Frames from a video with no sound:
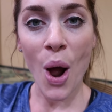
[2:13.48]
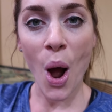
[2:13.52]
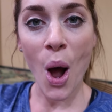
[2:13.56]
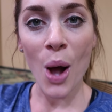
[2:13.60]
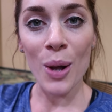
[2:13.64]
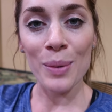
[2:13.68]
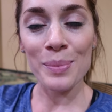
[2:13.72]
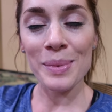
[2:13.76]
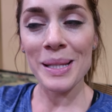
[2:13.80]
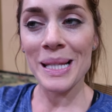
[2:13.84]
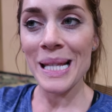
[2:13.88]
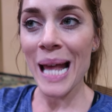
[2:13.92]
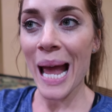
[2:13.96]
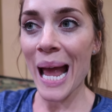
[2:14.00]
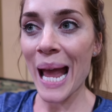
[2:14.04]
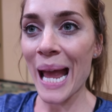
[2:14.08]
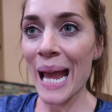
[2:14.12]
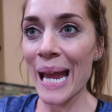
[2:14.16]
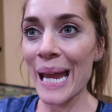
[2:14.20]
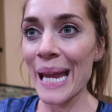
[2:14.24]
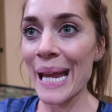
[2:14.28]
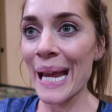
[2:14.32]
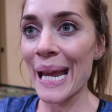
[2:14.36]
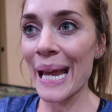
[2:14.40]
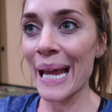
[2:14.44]
all
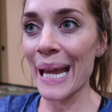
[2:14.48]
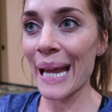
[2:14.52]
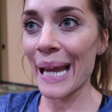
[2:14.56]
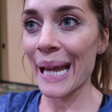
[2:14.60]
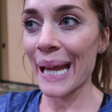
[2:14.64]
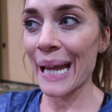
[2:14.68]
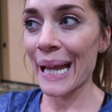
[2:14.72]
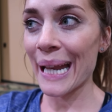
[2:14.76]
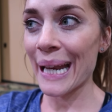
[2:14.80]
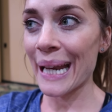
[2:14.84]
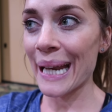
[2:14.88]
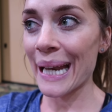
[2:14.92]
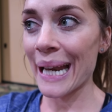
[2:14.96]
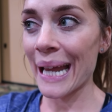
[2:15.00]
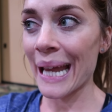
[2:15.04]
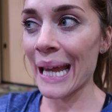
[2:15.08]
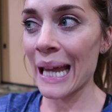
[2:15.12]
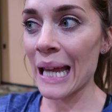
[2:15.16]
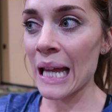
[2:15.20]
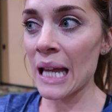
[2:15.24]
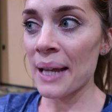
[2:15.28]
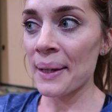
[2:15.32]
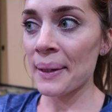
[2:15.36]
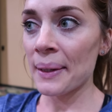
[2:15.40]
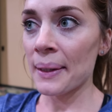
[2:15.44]
playing.
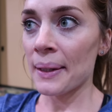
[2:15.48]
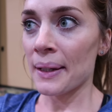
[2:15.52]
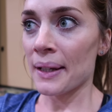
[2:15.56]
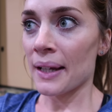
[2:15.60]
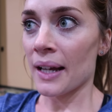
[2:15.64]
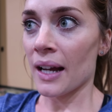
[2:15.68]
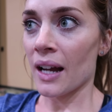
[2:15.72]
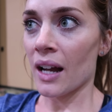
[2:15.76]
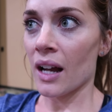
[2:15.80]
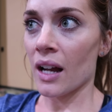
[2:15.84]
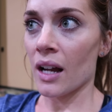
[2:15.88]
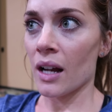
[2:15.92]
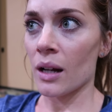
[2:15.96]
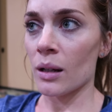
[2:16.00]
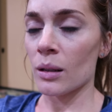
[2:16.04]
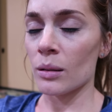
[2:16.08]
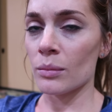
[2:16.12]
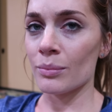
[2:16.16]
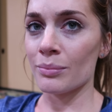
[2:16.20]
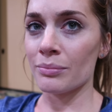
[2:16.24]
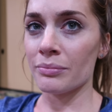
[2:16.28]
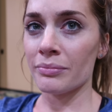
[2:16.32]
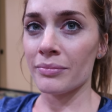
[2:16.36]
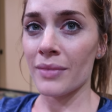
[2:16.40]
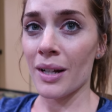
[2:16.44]

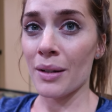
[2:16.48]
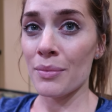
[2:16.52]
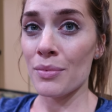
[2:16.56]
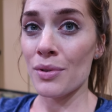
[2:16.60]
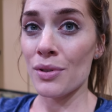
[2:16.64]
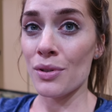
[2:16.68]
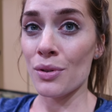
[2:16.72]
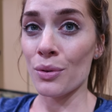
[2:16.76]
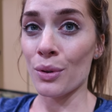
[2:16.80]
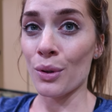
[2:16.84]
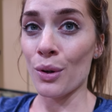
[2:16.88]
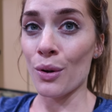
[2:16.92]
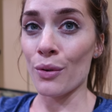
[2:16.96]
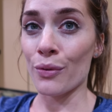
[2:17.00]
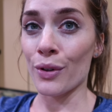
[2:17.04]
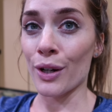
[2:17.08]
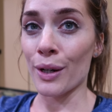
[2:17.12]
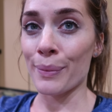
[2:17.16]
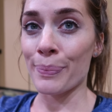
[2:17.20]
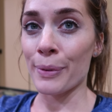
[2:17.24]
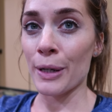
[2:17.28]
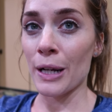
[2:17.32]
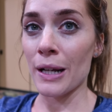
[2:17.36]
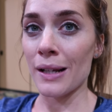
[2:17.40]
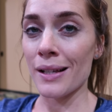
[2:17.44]
I'm just doing
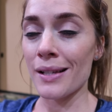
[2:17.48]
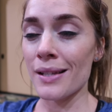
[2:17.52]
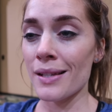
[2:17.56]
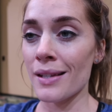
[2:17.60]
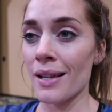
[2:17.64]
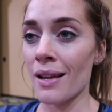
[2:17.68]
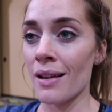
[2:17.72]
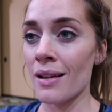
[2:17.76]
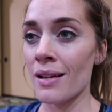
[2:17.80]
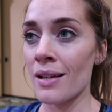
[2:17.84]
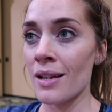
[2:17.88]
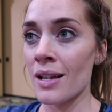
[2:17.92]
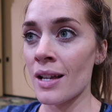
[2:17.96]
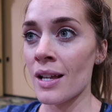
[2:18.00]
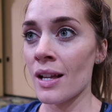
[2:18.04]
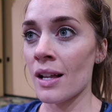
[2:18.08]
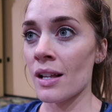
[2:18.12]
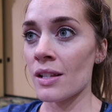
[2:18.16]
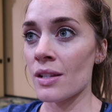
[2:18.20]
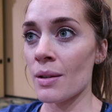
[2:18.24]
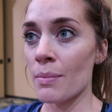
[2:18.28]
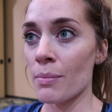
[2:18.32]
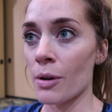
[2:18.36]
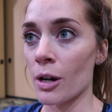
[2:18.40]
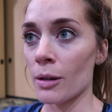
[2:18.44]
overhead press,
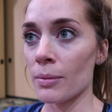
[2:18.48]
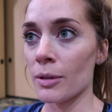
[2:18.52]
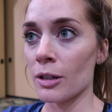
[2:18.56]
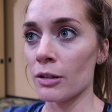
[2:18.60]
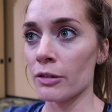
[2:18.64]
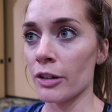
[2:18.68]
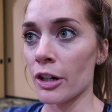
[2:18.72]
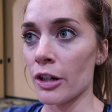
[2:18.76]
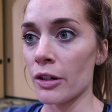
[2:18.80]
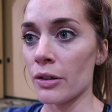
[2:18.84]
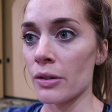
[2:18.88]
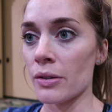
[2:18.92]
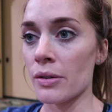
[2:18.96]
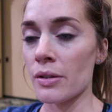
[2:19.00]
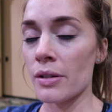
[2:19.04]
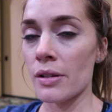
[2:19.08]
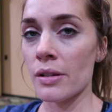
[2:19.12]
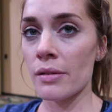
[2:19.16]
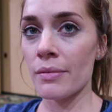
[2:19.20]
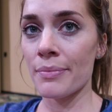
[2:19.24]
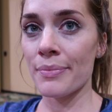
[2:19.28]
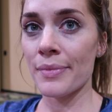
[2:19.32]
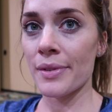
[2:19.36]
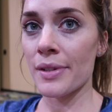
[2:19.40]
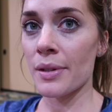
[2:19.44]
some barbell rows,
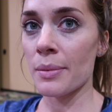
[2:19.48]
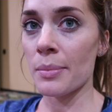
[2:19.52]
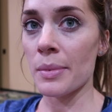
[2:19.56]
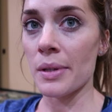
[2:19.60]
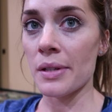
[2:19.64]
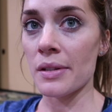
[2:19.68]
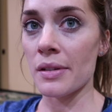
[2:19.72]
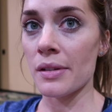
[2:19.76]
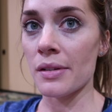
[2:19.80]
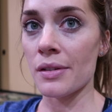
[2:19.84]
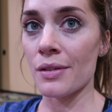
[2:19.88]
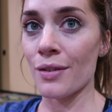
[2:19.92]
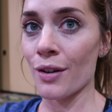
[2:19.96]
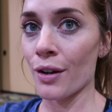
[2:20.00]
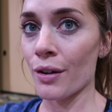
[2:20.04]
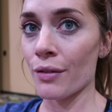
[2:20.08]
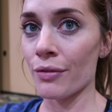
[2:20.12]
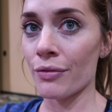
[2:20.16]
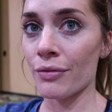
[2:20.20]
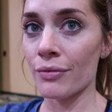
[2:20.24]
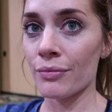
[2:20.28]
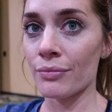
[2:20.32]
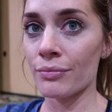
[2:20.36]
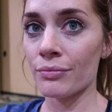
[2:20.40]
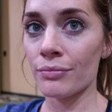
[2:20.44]
some easy
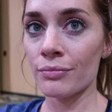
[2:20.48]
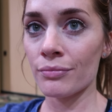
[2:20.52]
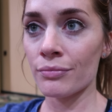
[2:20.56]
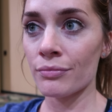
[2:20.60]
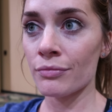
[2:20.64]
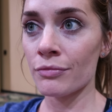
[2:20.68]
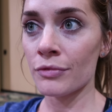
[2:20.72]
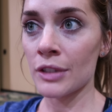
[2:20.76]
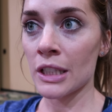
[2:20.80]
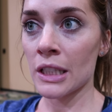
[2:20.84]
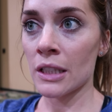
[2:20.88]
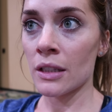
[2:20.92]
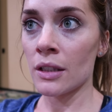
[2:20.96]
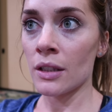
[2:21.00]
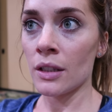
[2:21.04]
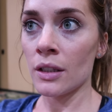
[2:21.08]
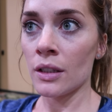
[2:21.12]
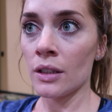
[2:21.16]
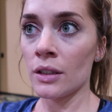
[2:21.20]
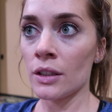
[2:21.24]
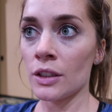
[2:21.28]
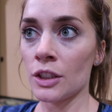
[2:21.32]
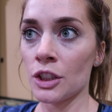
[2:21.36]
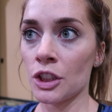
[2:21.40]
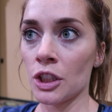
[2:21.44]
stuff.
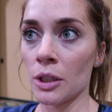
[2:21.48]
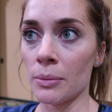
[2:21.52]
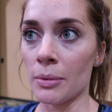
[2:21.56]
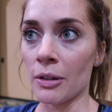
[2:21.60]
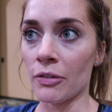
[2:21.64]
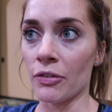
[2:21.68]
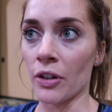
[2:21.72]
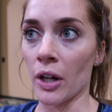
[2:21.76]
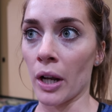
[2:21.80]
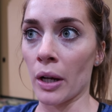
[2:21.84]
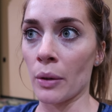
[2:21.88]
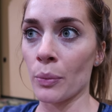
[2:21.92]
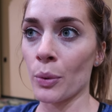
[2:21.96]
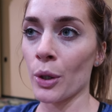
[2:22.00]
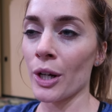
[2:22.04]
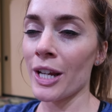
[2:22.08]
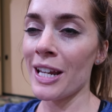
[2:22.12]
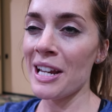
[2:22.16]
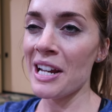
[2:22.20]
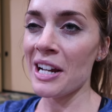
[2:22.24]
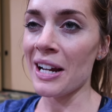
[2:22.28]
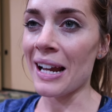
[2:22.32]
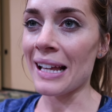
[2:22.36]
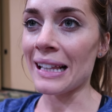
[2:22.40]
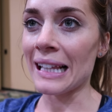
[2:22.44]
Should be fun. We're
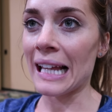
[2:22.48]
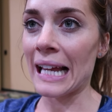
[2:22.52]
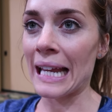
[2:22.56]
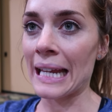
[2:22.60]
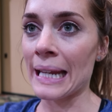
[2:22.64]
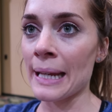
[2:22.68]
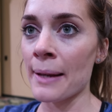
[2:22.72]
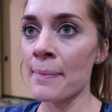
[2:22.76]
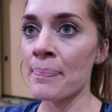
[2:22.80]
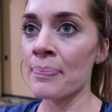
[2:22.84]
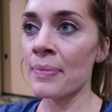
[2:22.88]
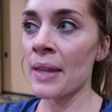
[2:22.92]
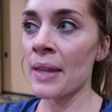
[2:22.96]
here at like